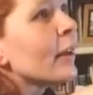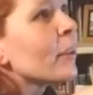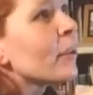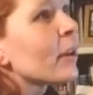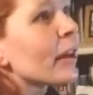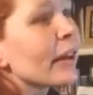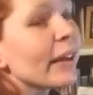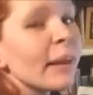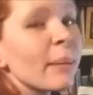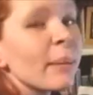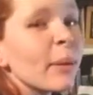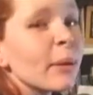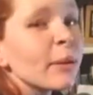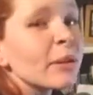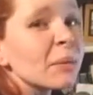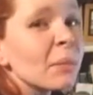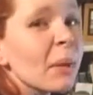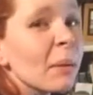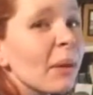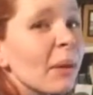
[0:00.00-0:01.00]
where I keep
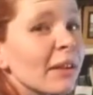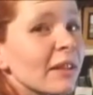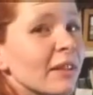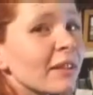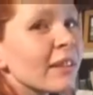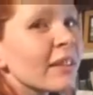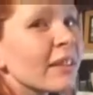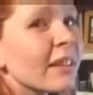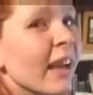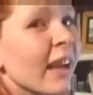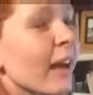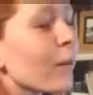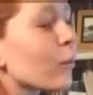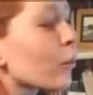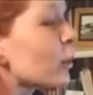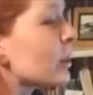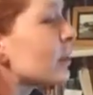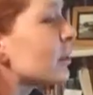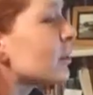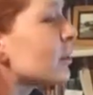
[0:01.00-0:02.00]
most of my mugs because I have
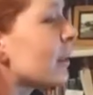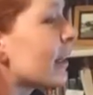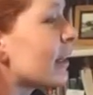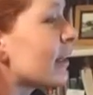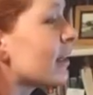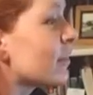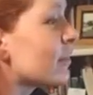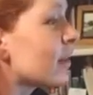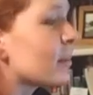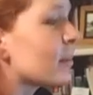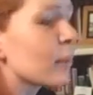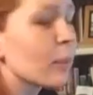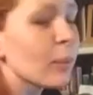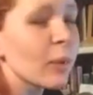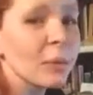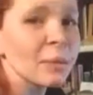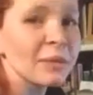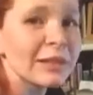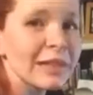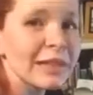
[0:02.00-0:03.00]
way too many to be in my
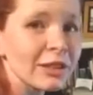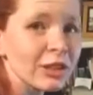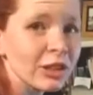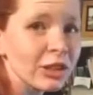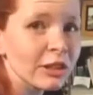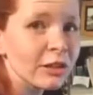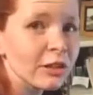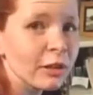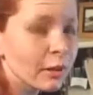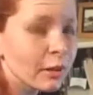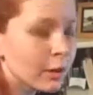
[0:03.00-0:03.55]
mom's kitchen.